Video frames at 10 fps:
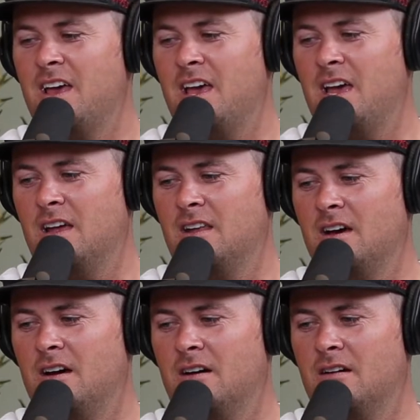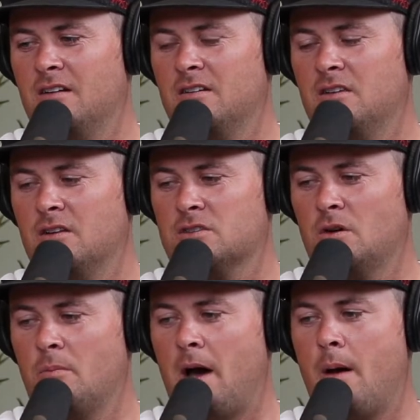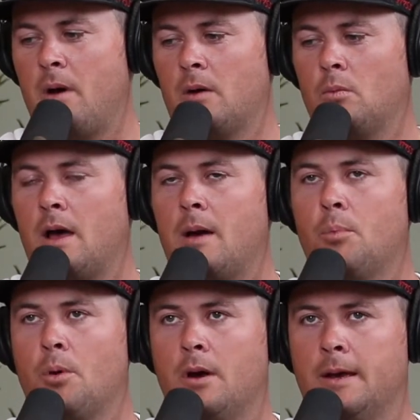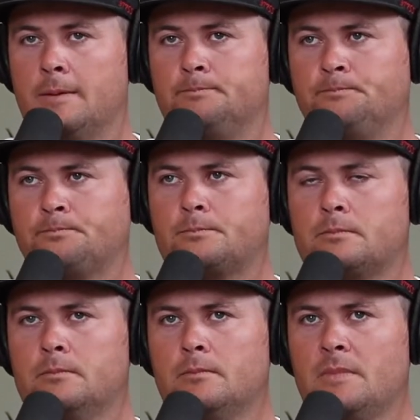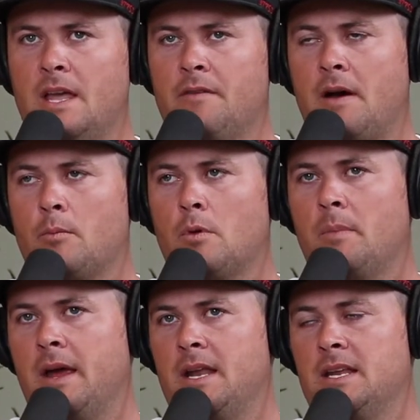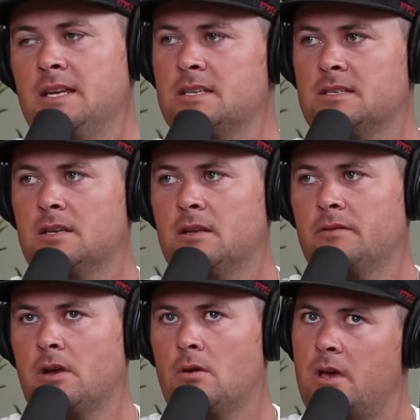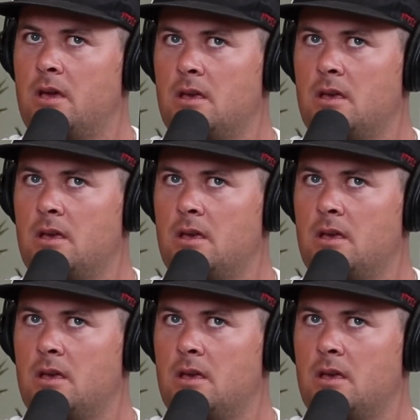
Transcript: And, so in my mind, when I'm praying, if I'm remaining distant of like, okay,